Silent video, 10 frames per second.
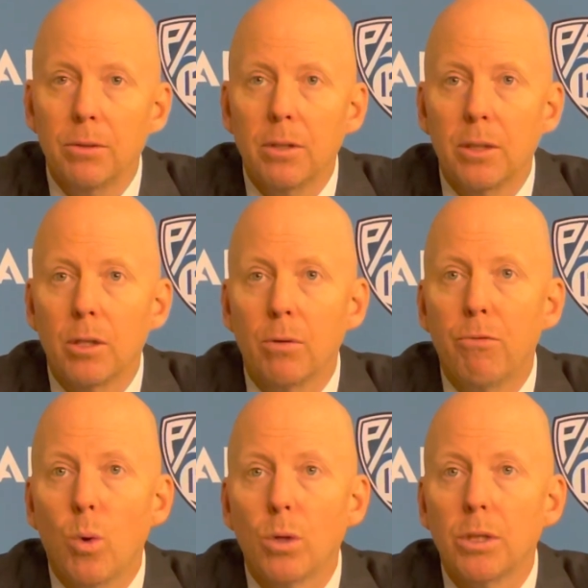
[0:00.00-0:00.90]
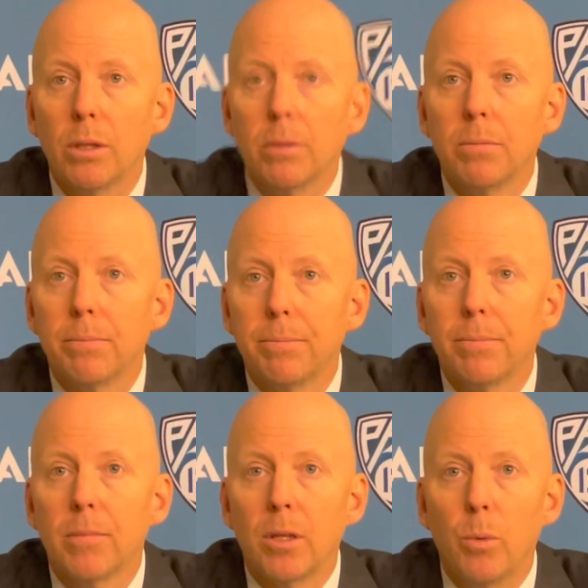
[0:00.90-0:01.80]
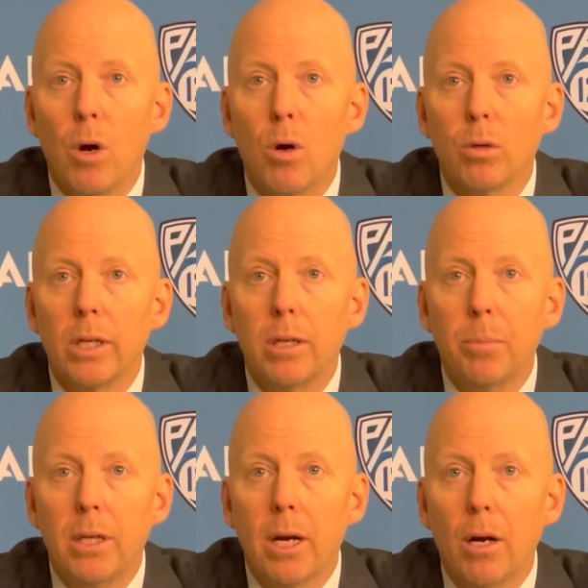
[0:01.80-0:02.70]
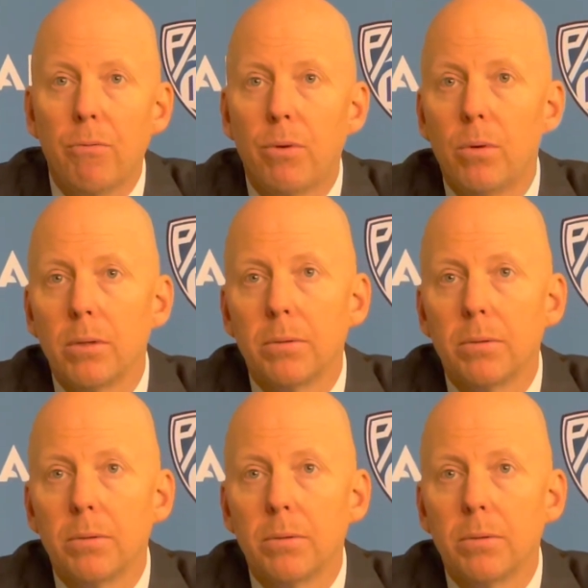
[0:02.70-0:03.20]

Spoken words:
It's unfortunate. I mean, we all need to be careful.